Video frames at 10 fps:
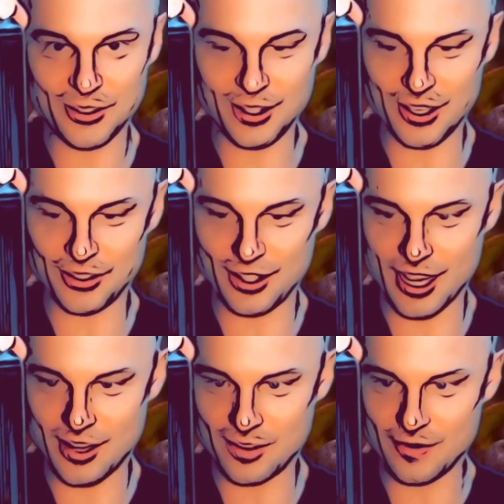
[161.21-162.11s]
Okay, so
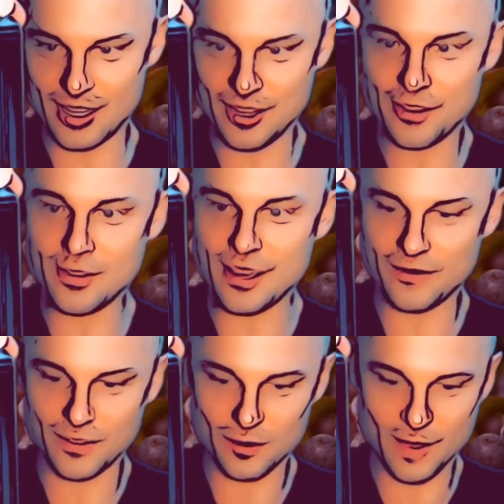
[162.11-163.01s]
now we got through that
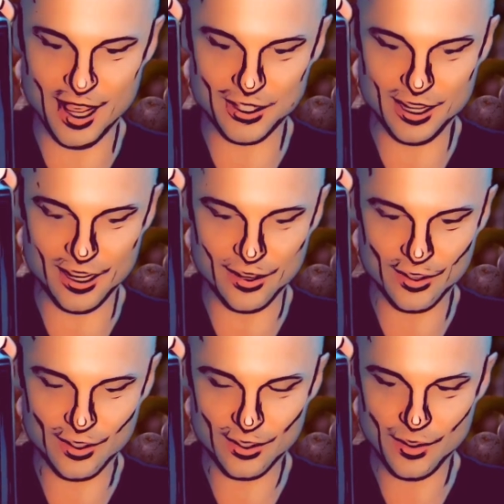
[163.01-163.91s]
first batch. Now,
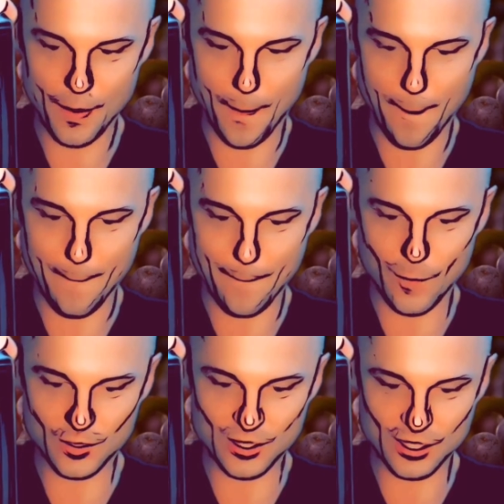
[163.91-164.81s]

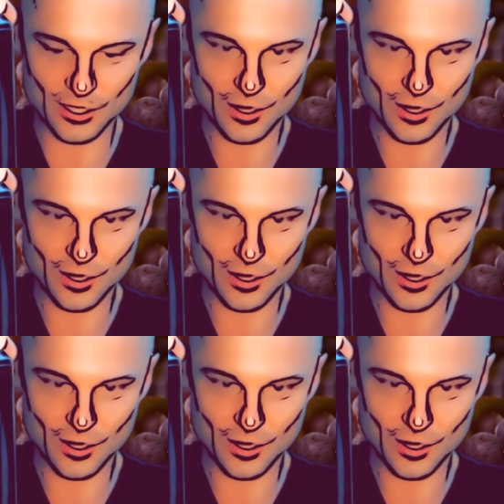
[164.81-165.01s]
watch this.